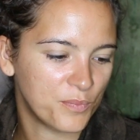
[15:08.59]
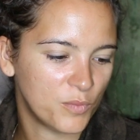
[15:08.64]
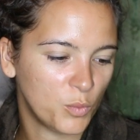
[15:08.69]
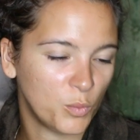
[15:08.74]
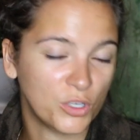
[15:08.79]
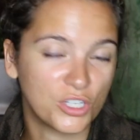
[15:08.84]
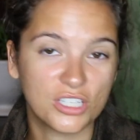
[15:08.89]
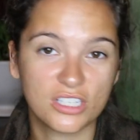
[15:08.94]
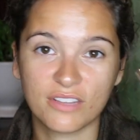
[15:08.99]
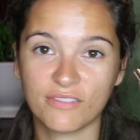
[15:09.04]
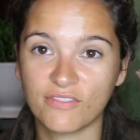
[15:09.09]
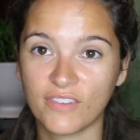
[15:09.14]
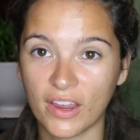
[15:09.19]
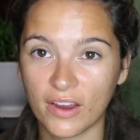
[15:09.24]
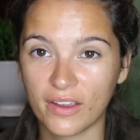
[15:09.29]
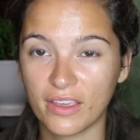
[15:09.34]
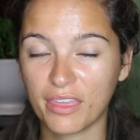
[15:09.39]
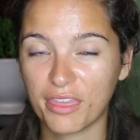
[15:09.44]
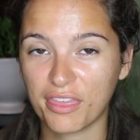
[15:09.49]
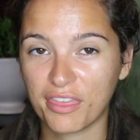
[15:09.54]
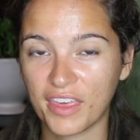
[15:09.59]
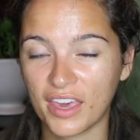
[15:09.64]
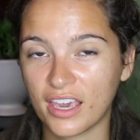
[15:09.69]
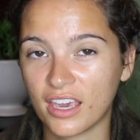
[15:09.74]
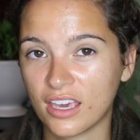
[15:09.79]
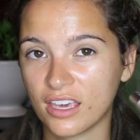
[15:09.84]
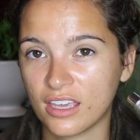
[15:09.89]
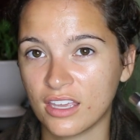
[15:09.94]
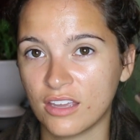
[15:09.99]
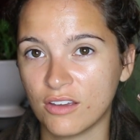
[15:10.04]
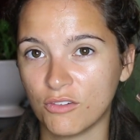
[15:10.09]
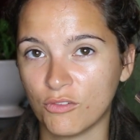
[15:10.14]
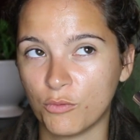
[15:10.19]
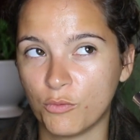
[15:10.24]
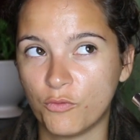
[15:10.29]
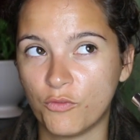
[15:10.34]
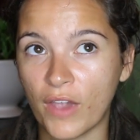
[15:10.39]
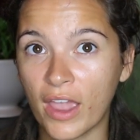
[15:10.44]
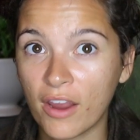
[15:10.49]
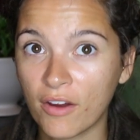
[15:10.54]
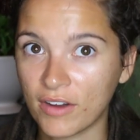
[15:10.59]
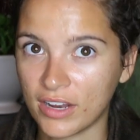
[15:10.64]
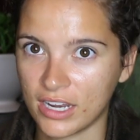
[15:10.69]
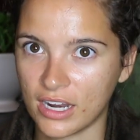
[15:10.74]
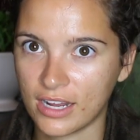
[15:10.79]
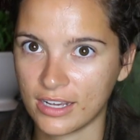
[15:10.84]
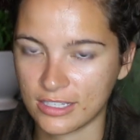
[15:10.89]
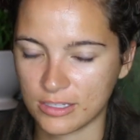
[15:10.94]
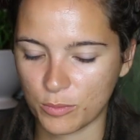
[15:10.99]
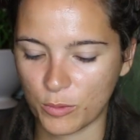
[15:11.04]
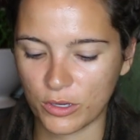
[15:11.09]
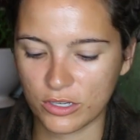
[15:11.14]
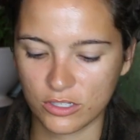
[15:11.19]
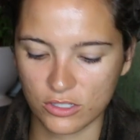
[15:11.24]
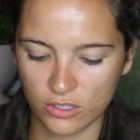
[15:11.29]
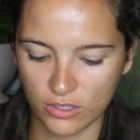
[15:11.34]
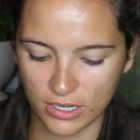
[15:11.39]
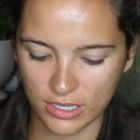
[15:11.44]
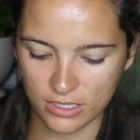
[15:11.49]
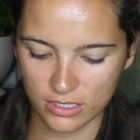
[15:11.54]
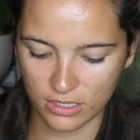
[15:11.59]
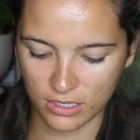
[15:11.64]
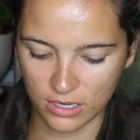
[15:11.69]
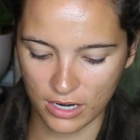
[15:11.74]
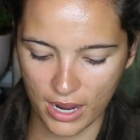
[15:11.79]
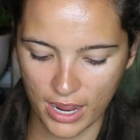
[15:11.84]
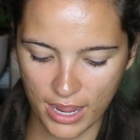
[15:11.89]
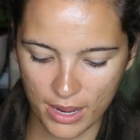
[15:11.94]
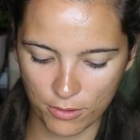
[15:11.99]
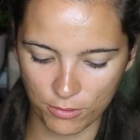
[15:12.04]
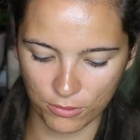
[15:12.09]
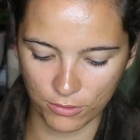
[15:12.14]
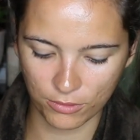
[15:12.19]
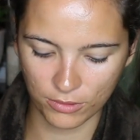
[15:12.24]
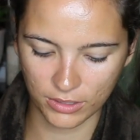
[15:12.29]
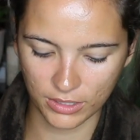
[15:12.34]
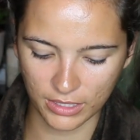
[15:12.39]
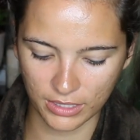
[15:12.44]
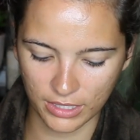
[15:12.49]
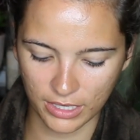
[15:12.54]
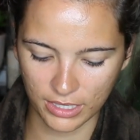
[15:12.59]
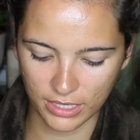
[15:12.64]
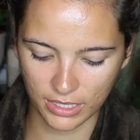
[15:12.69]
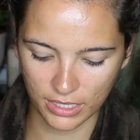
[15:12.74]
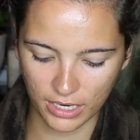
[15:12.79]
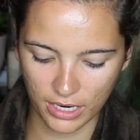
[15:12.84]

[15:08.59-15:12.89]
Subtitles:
which is a very thick, very nice moisturizer. I really like it.